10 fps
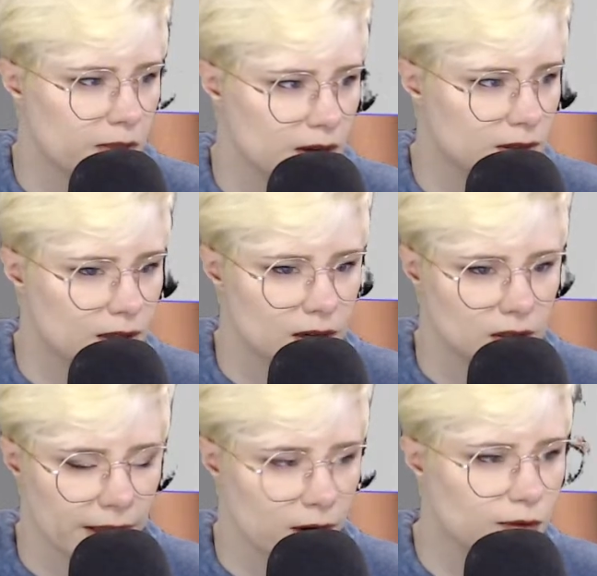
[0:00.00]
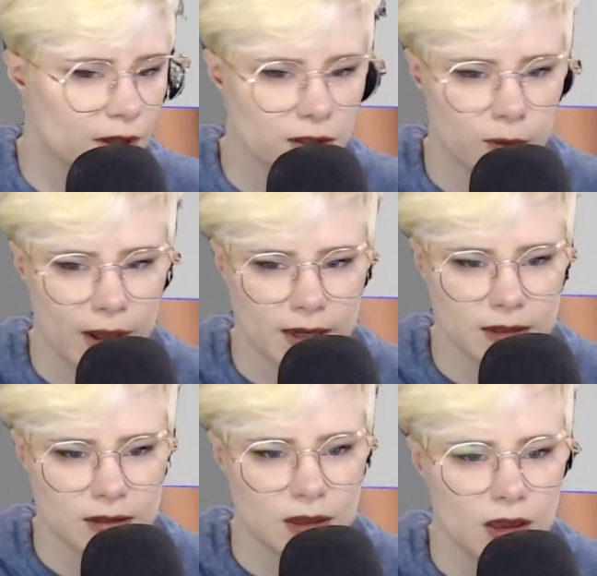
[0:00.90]
it's got a layer value
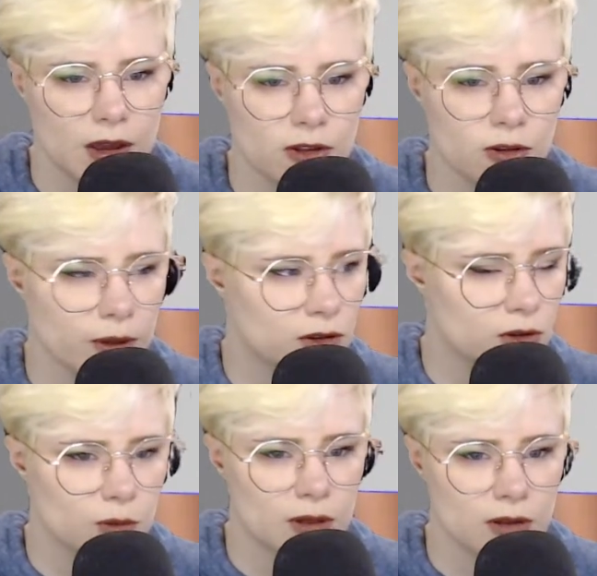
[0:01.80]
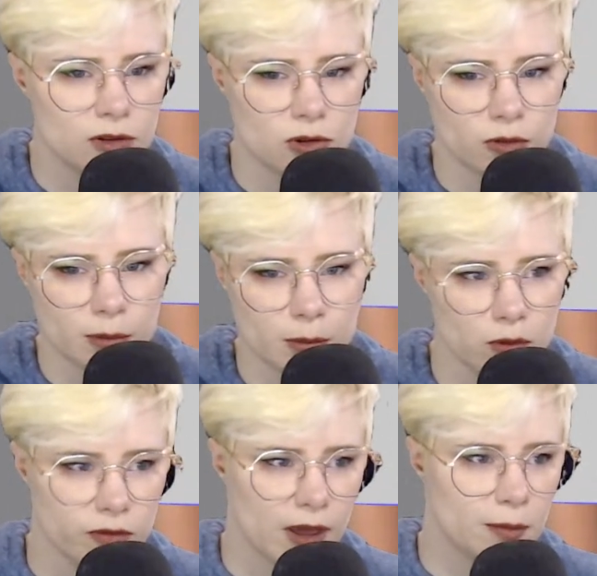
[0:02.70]
added. So I do need to
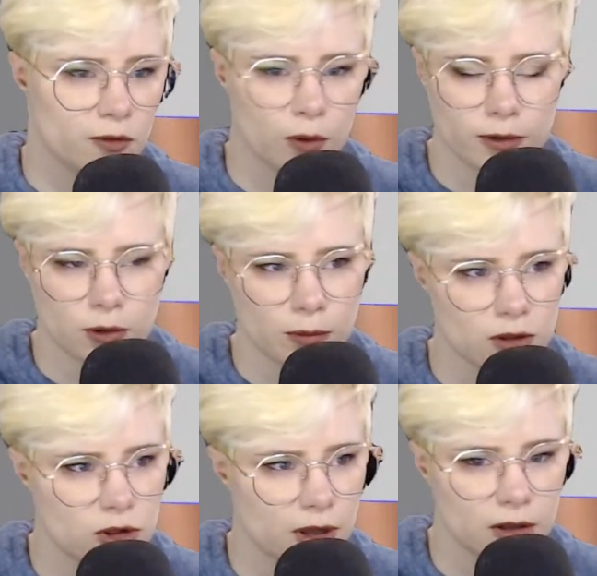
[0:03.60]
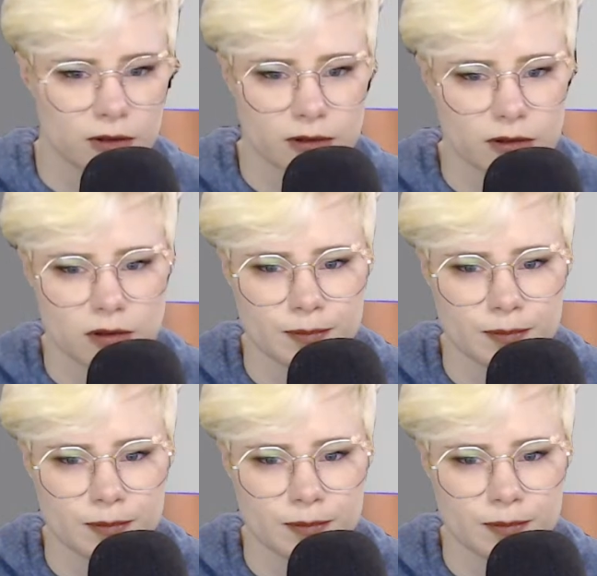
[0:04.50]
remove that before I do much else.